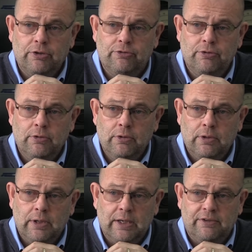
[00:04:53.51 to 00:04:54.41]
us.
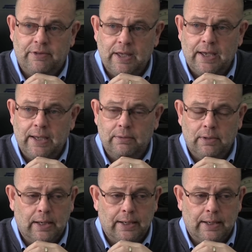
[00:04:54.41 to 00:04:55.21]
It's there.